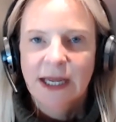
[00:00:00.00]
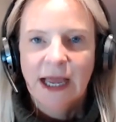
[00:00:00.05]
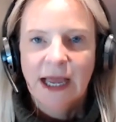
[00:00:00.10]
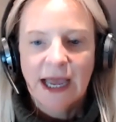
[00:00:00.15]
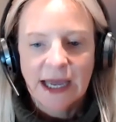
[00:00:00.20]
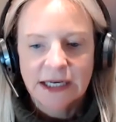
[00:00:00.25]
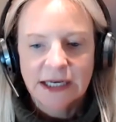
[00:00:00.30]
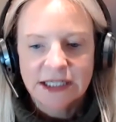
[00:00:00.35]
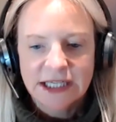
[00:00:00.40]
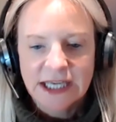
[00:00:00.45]

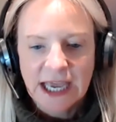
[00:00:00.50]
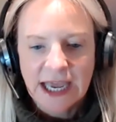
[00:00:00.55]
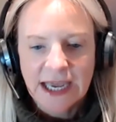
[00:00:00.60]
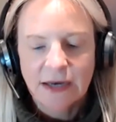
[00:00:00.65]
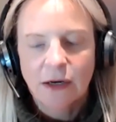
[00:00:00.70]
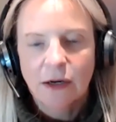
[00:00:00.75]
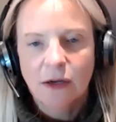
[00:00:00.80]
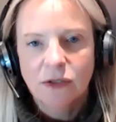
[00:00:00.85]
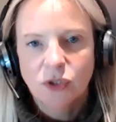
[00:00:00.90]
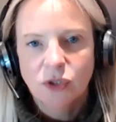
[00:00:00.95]
And
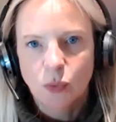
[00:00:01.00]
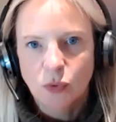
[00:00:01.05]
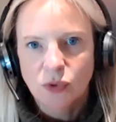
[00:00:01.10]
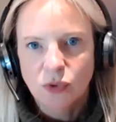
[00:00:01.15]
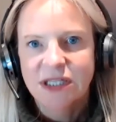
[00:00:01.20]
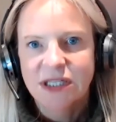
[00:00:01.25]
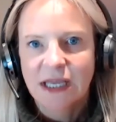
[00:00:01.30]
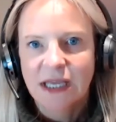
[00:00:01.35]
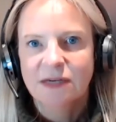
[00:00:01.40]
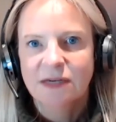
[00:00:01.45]
again, towards
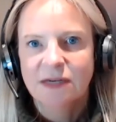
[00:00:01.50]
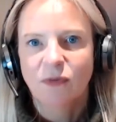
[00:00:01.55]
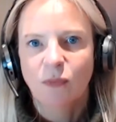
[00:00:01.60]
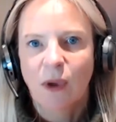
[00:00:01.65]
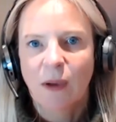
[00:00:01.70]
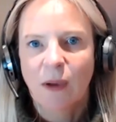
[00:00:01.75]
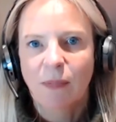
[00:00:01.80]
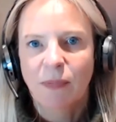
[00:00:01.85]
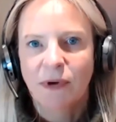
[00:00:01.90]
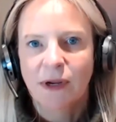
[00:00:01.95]
the end of the
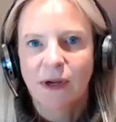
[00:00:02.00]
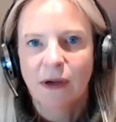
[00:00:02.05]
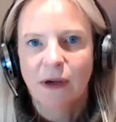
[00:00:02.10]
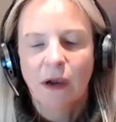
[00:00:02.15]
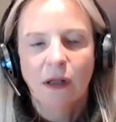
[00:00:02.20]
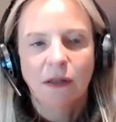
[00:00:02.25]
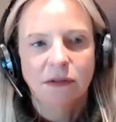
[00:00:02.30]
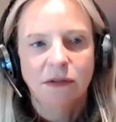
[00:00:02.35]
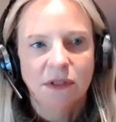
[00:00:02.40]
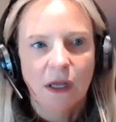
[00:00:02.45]
webinar,
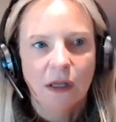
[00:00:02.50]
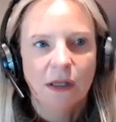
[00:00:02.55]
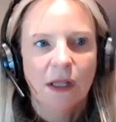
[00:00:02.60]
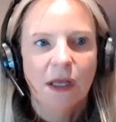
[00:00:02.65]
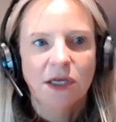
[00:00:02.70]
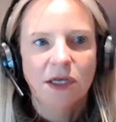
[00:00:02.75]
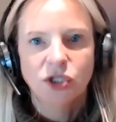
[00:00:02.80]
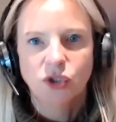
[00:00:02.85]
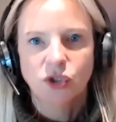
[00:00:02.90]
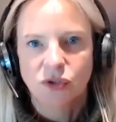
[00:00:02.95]
I'll
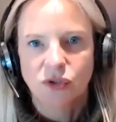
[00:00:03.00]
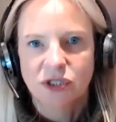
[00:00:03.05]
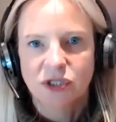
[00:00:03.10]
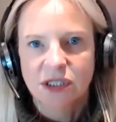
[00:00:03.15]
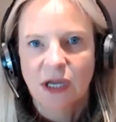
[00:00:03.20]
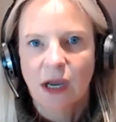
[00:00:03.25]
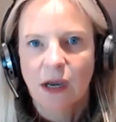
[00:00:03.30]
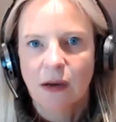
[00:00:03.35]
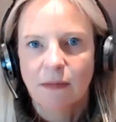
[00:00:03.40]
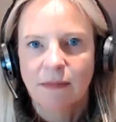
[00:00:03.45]
ask John to
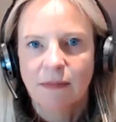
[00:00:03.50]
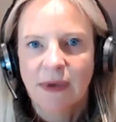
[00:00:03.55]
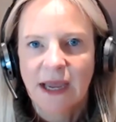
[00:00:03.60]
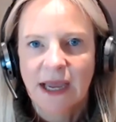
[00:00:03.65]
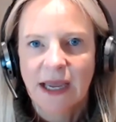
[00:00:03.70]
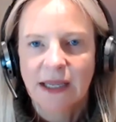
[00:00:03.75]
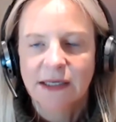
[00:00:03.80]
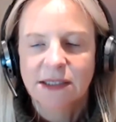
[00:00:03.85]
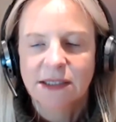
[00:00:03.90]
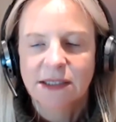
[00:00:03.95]
come
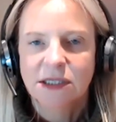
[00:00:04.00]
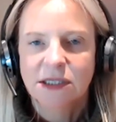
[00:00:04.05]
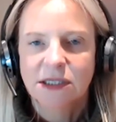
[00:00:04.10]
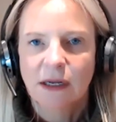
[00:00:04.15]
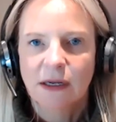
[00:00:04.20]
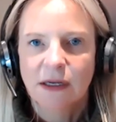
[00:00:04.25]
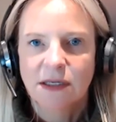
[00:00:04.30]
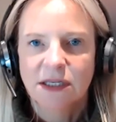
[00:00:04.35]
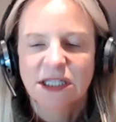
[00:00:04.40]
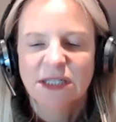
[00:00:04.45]
and
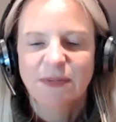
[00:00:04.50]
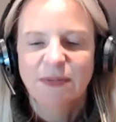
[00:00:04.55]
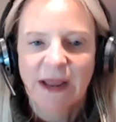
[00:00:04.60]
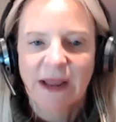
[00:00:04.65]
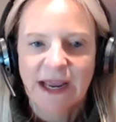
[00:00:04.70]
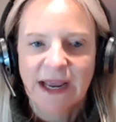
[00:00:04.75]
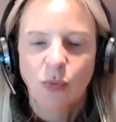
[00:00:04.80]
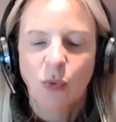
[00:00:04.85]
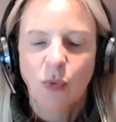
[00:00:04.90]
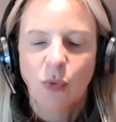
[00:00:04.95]

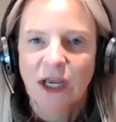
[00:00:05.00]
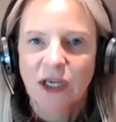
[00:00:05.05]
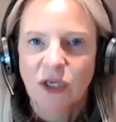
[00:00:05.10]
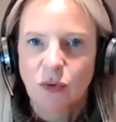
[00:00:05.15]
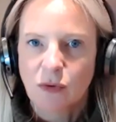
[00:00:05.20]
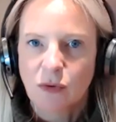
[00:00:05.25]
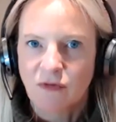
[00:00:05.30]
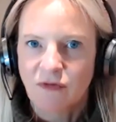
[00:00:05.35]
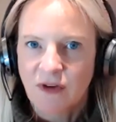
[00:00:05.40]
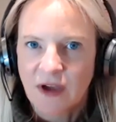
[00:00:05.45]
explain where you
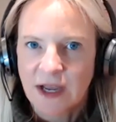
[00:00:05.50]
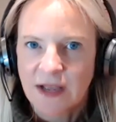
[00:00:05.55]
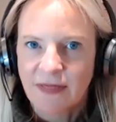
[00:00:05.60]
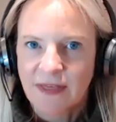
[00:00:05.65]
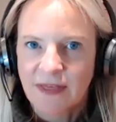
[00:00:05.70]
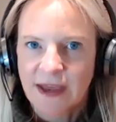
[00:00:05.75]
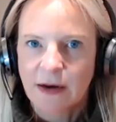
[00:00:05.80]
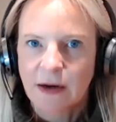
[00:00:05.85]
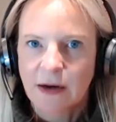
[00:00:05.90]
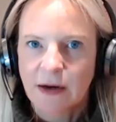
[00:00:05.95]
can find
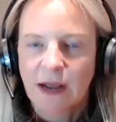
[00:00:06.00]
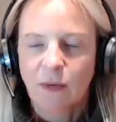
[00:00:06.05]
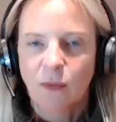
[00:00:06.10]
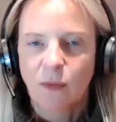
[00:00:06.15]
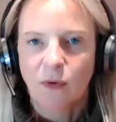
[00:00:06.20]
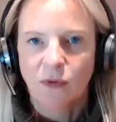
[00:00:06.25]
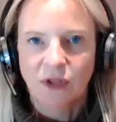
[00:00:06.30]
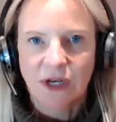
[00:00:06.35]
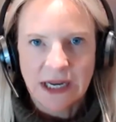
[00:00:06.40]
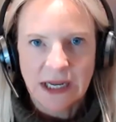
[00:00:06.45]
that,
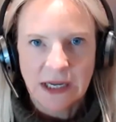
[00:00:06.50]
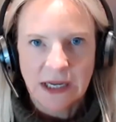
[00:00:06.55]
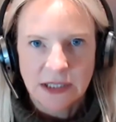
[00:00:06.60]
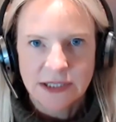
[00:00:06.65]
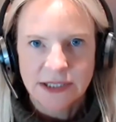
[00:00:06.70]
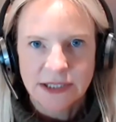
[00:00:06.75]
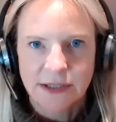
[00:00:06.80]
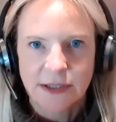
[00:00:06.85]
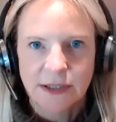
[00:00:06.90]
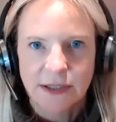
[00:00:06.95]
what the
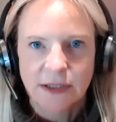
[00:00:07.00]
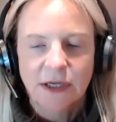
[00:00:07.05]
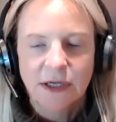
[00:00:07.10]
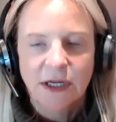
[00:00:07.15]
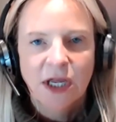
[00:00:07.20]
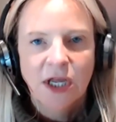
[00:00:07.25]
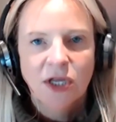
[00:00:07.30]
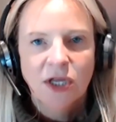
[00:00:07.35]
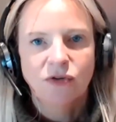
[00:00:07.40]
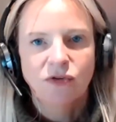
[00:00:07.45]
links are,
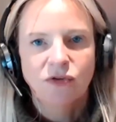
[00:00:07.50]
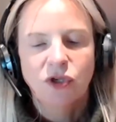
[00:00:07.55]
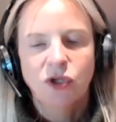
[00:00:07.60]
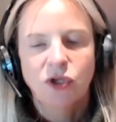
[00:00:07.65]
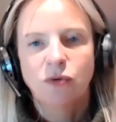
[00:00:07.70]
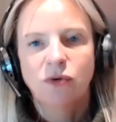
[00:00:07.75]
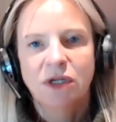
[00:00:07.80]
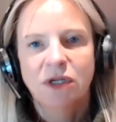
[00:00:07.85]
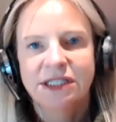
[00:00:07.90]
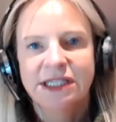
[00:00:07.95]
so that
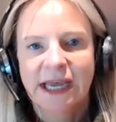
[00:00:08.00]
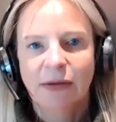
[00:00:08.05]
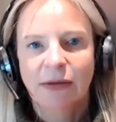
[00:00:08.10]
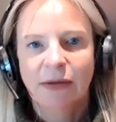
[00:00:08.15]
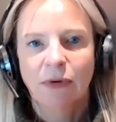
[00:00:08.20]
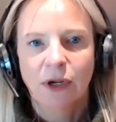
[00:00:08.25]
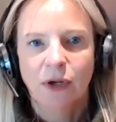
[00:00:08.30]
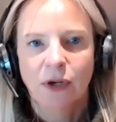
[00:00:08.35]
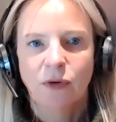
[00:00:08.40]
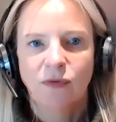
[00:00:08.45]
you can
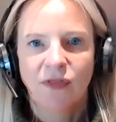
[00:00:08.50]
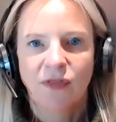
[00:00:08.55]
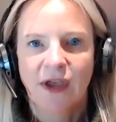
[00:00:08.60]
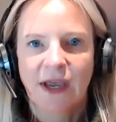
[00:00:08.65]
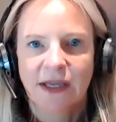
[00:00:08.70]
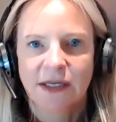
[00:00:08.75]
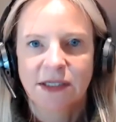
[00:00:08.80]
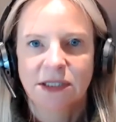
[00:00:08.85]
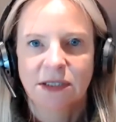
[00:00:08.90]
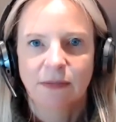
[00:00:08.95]
download
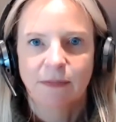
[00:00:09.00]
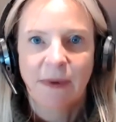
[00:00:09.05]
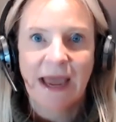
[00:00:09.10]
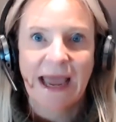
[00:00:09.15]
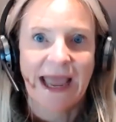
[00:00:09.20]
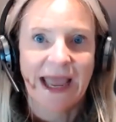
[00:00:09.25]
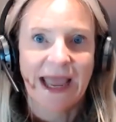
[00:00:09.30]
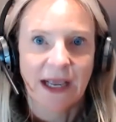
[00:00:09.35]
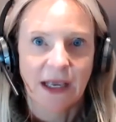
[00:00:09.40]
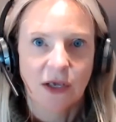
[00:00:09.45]
that
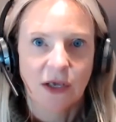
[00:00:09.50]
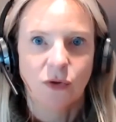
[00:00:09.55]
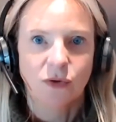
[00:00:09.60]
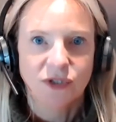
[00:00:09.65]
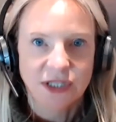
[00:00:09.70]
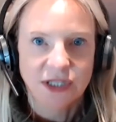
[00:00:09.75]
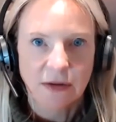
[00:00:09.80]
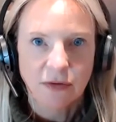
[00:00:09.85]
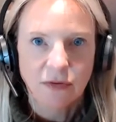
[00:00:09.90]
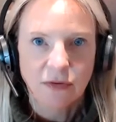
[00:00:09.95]
pack
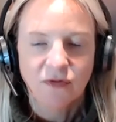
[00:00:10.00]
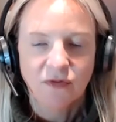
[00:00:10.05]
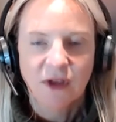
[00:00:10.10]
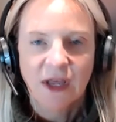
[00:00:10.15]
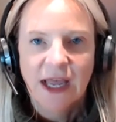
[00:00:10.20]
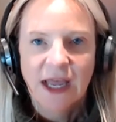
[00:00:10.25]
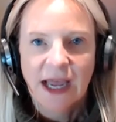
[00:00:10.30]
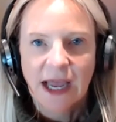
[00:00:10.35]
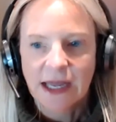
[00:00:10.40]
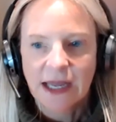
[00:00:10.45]
yourself
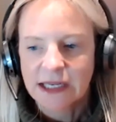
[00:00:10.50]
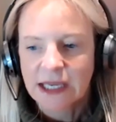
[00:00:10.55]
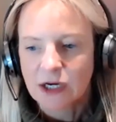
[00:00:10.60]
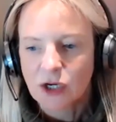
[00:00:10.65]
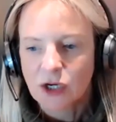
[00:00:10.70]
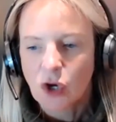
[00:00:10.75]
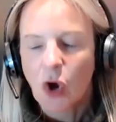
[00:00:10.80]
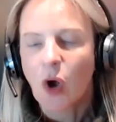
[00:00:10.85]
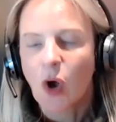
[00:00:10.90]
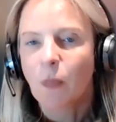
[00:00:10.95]
and get a
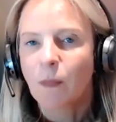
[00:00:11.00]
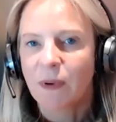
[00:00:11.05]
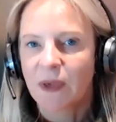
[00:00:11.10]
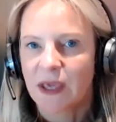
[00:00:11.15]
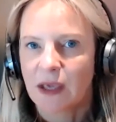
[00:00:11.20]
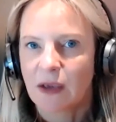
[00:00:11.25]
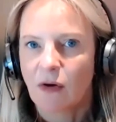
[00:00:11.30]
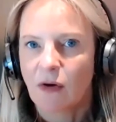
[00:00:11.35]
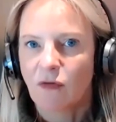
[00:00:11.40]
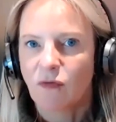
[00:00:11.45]

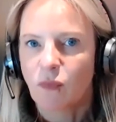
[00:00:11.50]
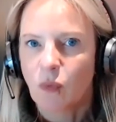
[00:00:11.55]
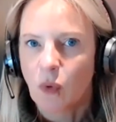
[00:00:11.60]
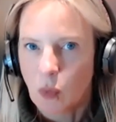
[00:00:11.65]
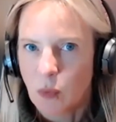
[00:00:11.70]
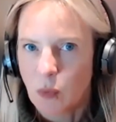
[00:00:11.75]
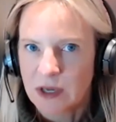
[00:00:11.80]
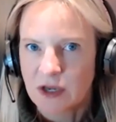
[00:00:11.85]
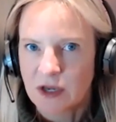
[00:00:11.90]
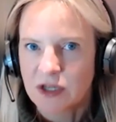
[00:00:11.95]
copy of what
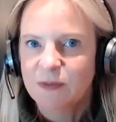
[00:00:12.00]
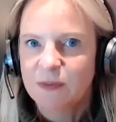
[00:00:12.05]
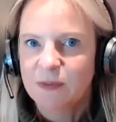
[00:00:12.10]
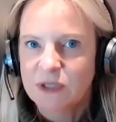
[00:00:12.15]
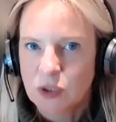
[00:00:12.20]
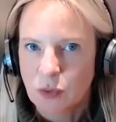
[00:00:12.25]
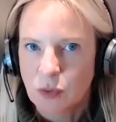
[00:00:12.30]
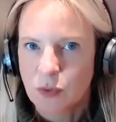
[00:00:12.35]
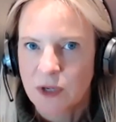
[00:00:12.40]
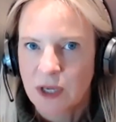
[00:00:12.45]
we're going to be
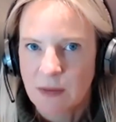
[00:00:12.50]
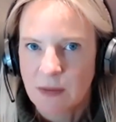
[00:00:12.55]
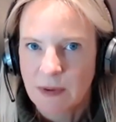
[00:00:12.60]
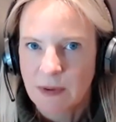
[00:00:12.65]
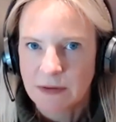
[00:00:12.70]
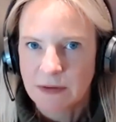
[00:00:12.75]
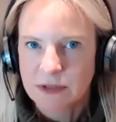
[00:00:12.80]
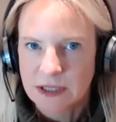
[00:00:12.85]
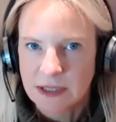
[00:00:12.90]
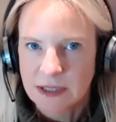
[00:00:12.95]
talking
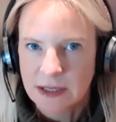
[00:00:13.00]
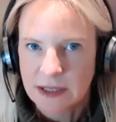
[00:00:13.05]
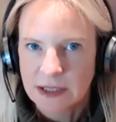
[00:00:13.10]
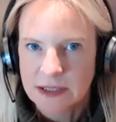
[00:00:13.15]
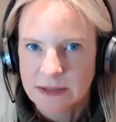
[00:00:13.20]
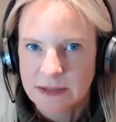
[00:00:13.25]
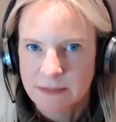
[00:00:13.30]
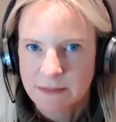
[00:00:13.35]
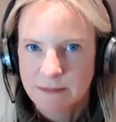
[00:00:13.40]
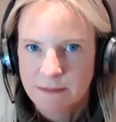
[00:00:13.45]
about tonight.